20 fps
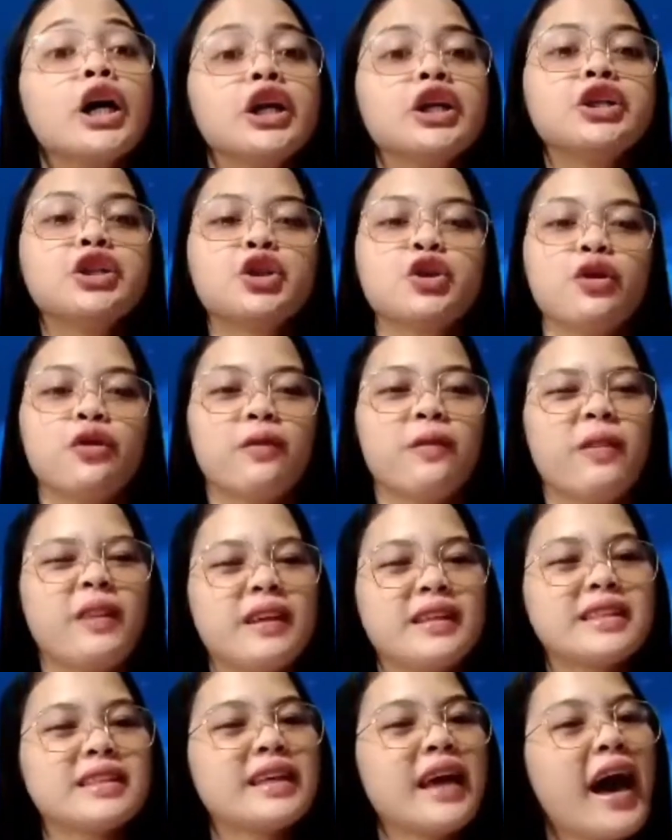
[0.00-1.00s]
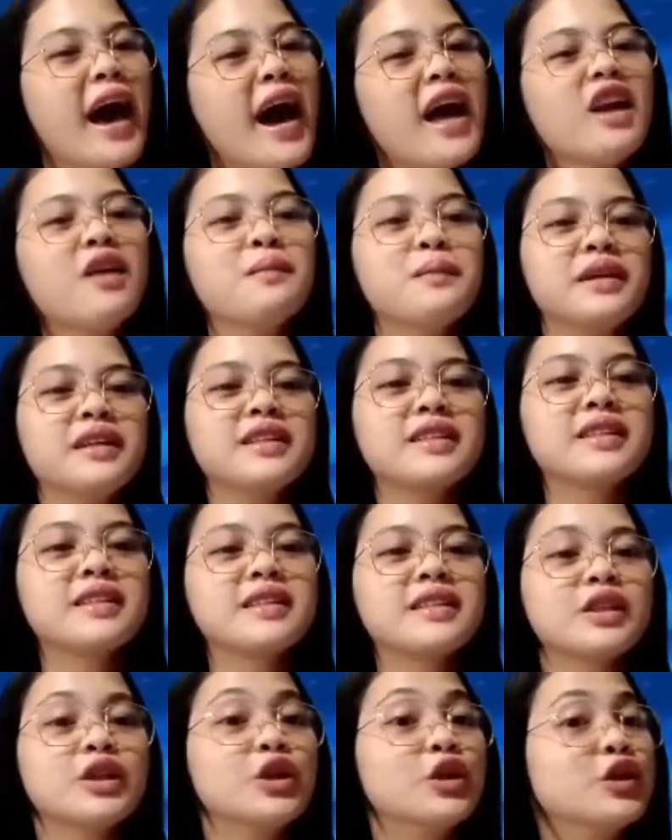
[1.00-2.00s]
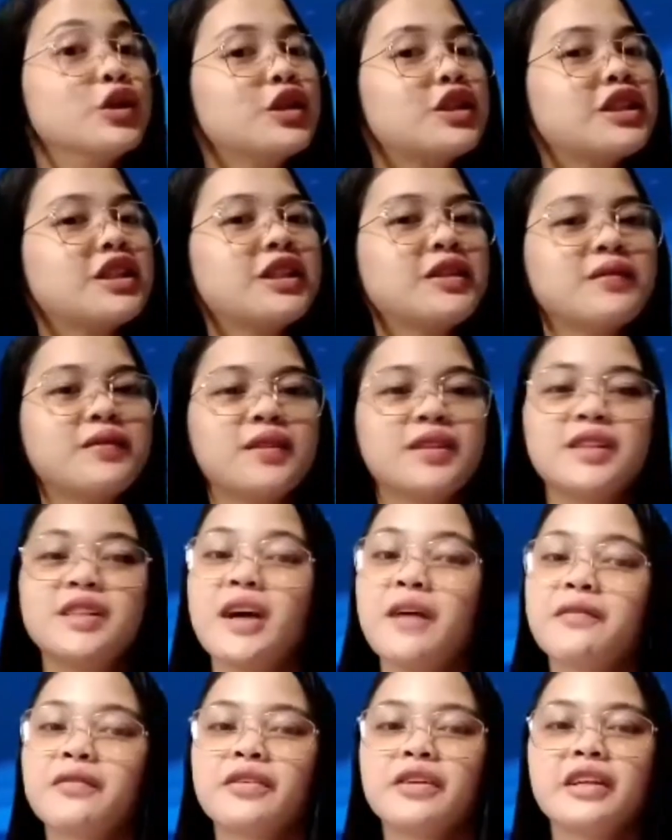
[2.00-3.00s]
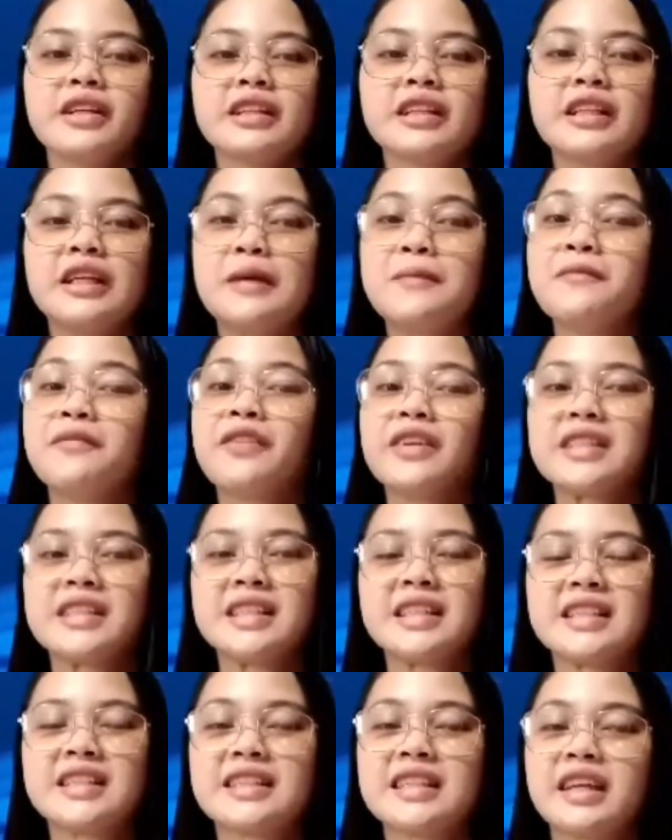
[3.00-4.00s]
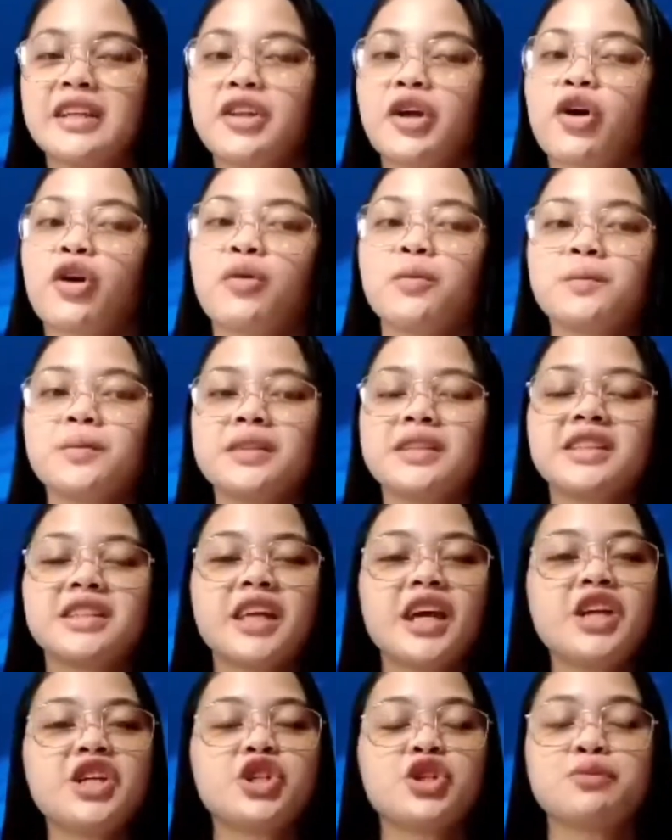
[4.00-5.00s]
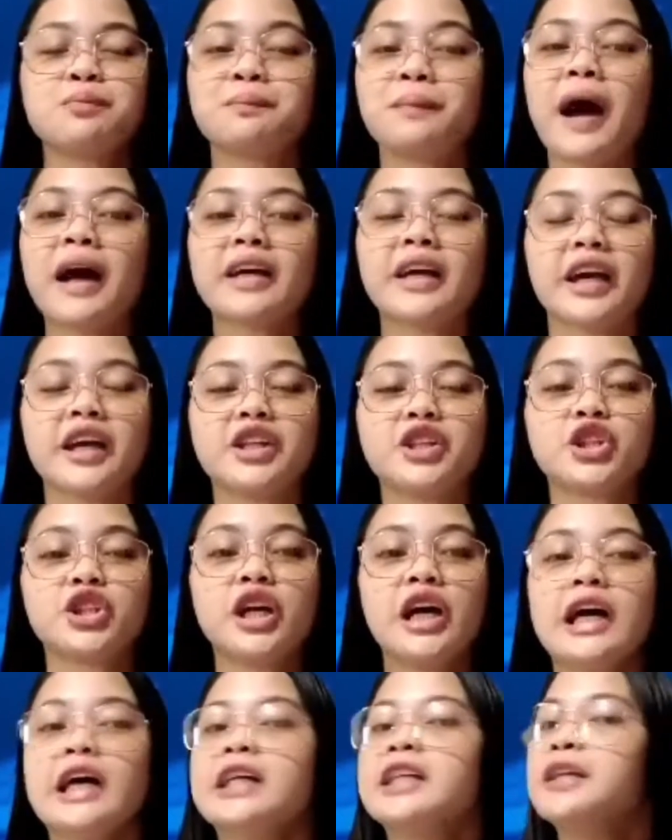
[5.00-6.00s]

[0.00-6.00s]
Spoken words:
Each of these elements receives different emphasis in the compensation package